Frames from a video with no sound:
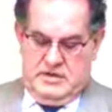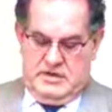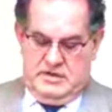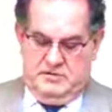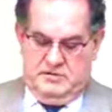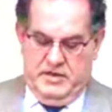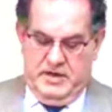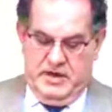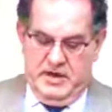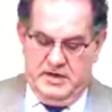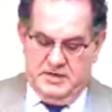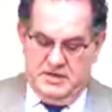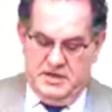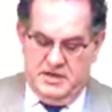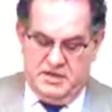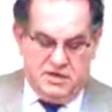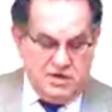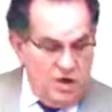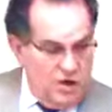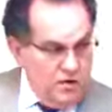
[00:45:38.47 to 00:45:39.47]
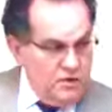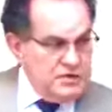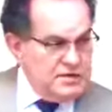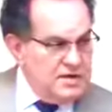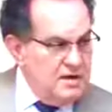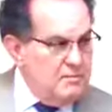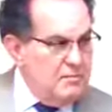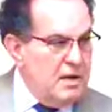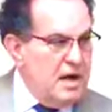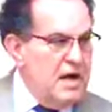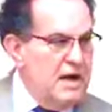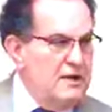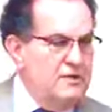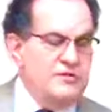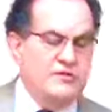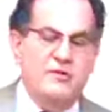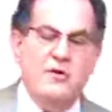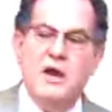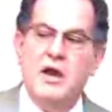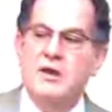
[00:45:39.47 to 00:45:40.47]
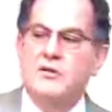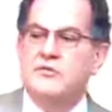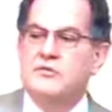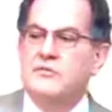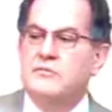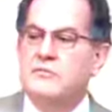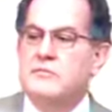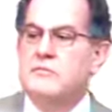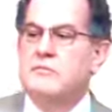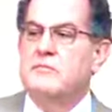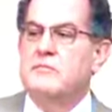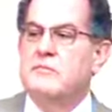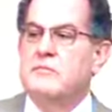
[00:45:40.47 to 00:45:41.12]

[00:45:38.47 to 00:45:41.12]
is because He chose them by His grace.